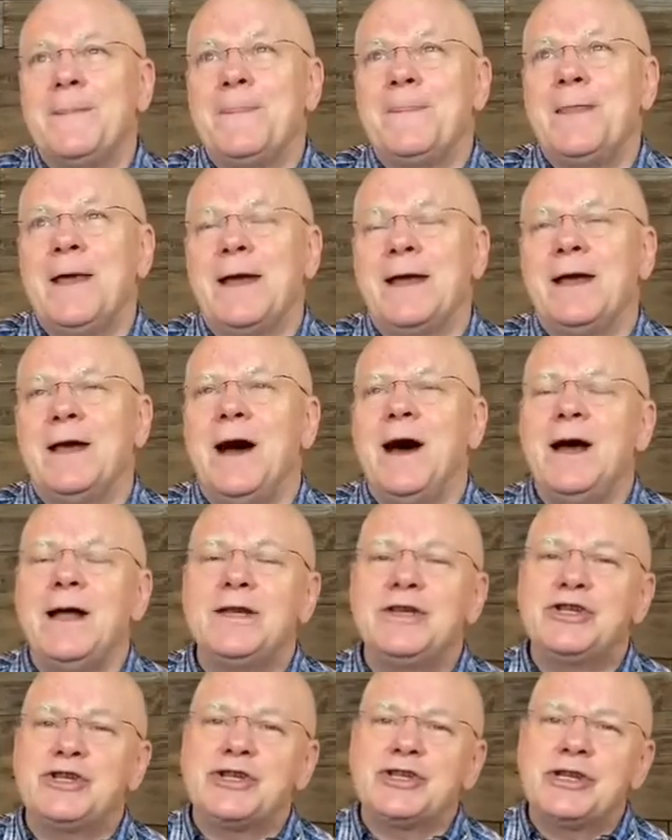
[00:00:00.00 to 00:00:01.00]
that
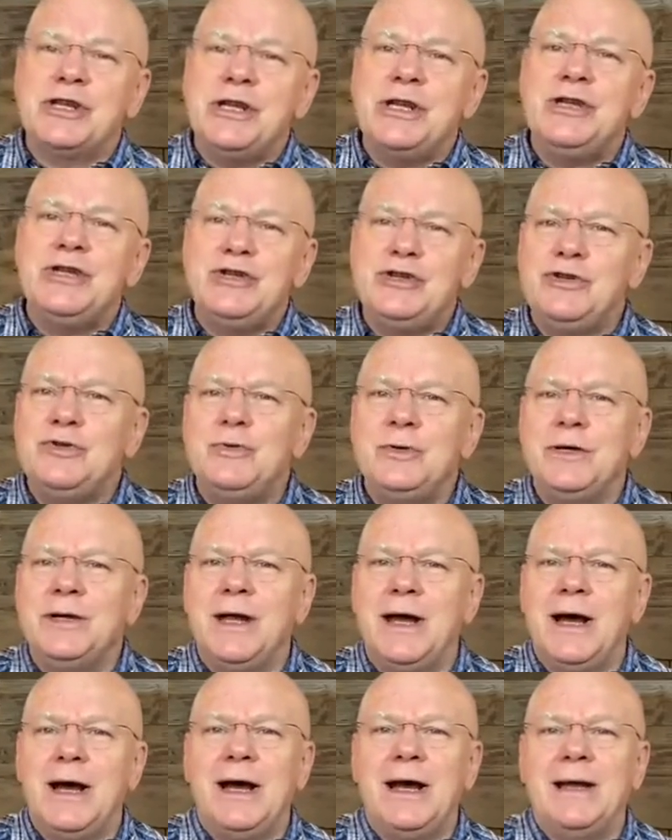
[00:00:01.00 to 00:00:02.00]
God sees you and
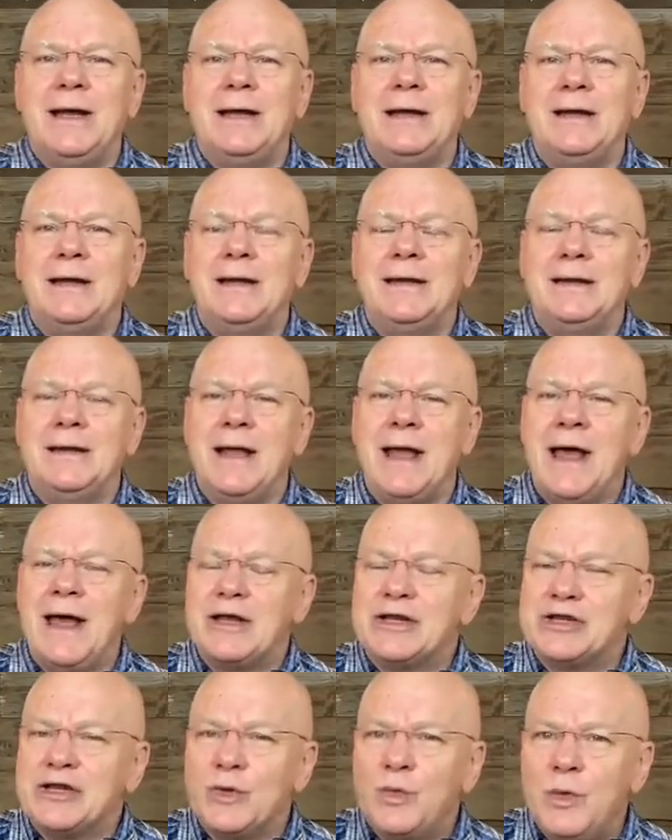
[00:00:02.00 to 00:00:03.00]
I
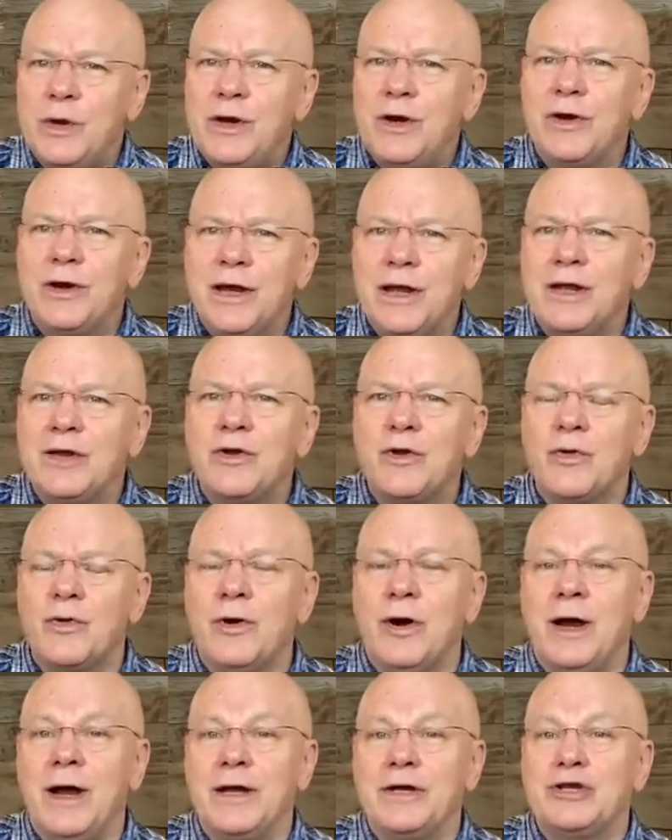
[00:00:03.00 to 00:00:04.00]
as we are in
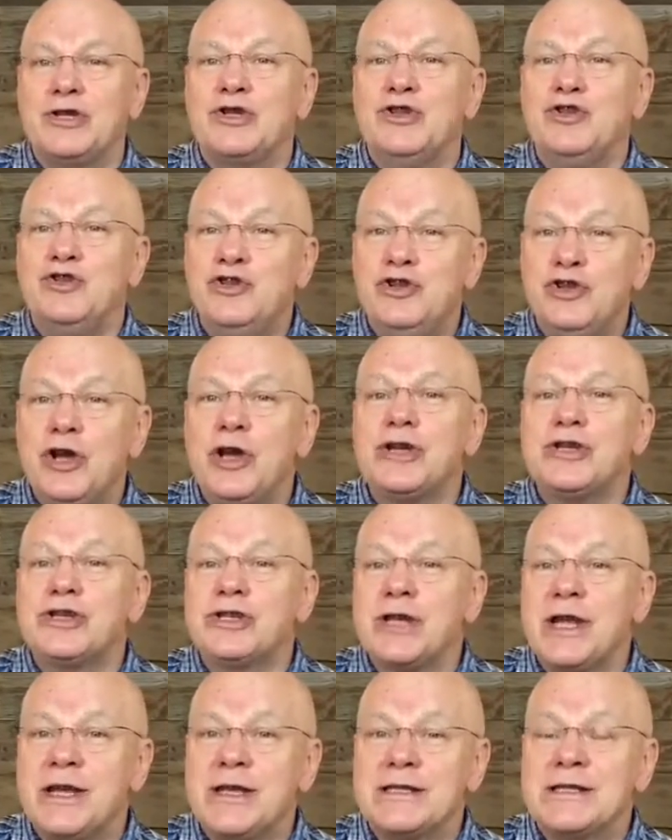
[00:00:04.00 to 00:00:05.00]
Christ,
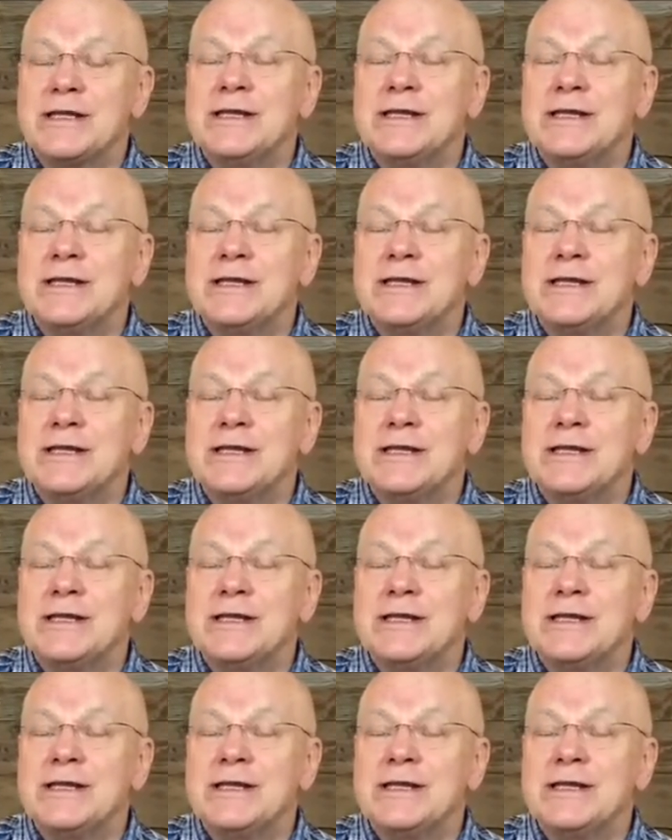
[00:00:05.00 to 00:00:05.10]
just as